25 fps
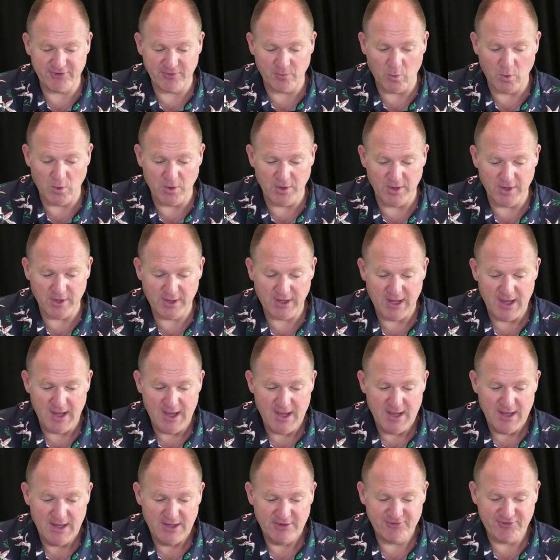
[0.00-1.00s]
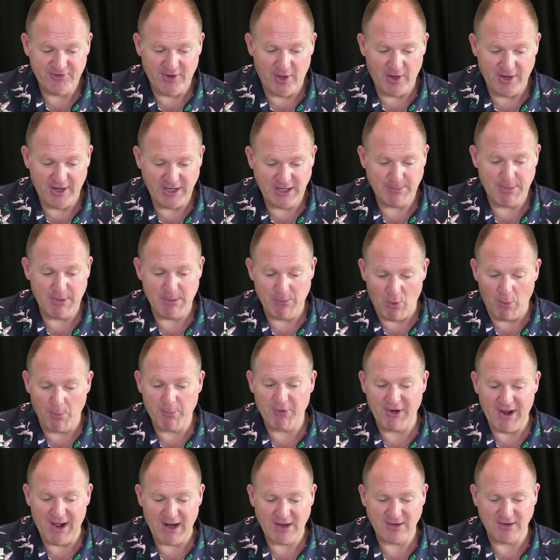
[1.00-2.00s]
of work. So I need to be more
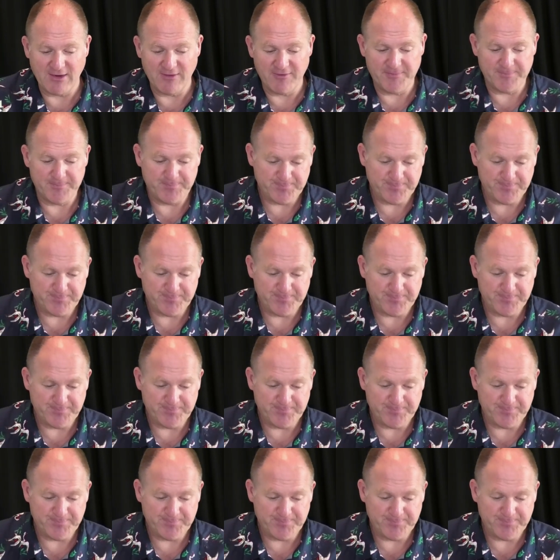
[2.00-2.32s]
productive.